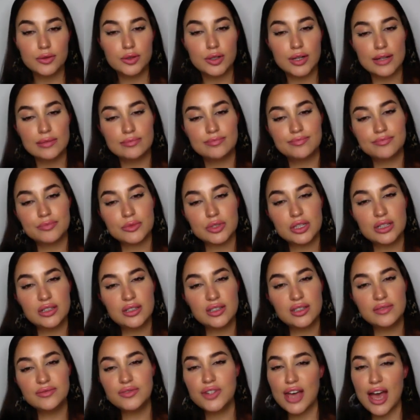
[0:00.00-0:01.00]
Well,
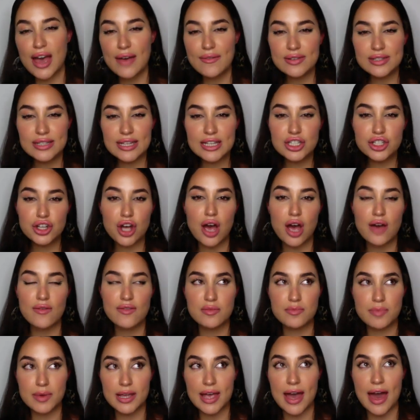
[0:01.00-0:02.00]
ever since
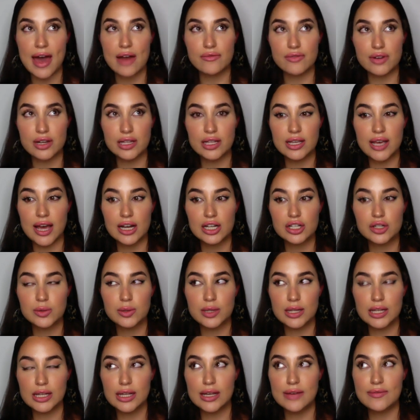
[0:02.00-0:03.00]
COVID began, really,
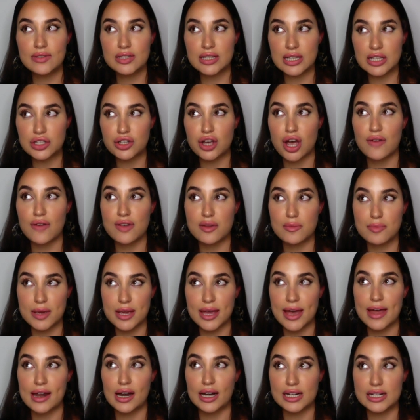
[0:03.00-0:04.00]
actually, ever since COVID
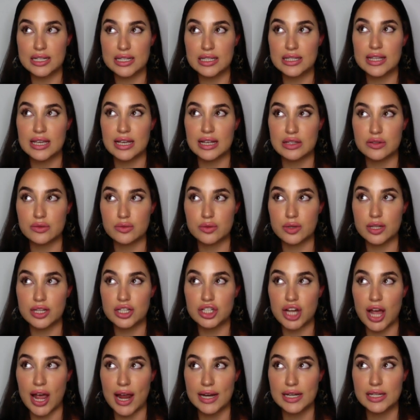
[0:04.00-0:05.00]
began, I just think it's really
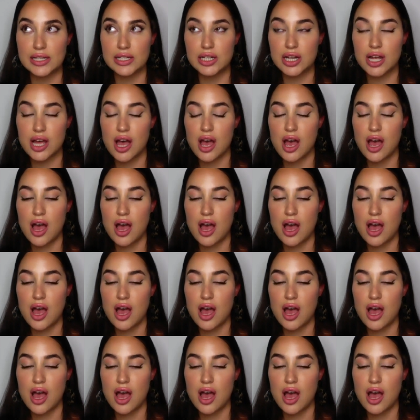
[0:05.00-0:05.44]
changed.